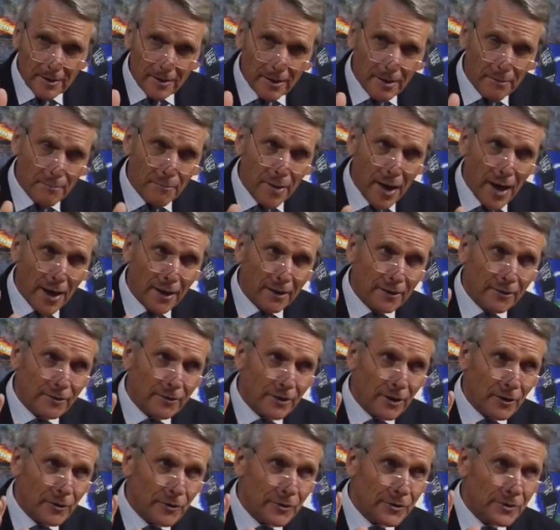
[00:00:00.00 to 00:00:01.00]
among
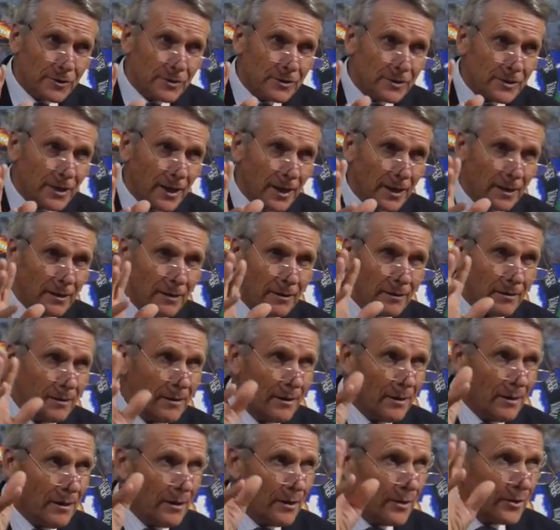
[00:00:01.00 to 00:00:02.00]
those 10
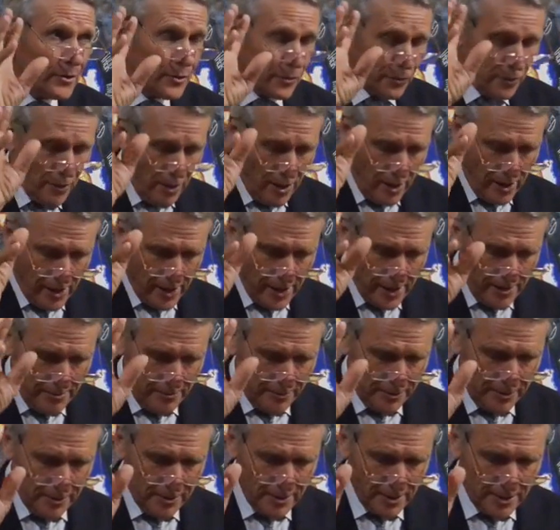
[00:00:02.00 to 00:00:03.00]

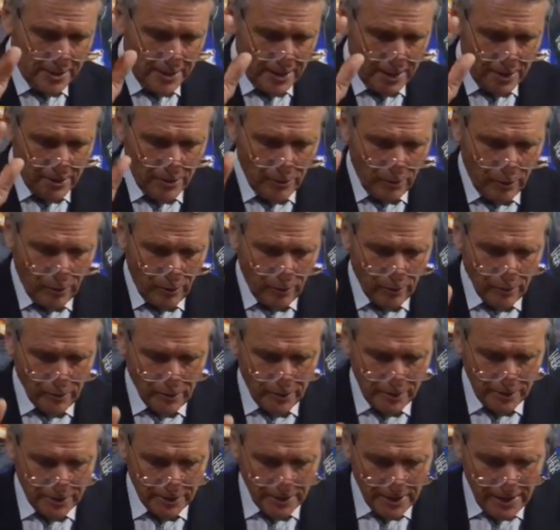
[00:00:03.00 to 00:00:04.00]
tribes, the 10
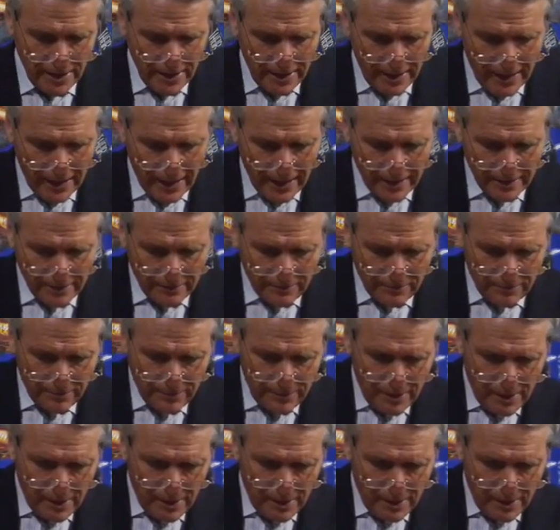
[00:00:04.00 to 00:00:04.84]
horns, and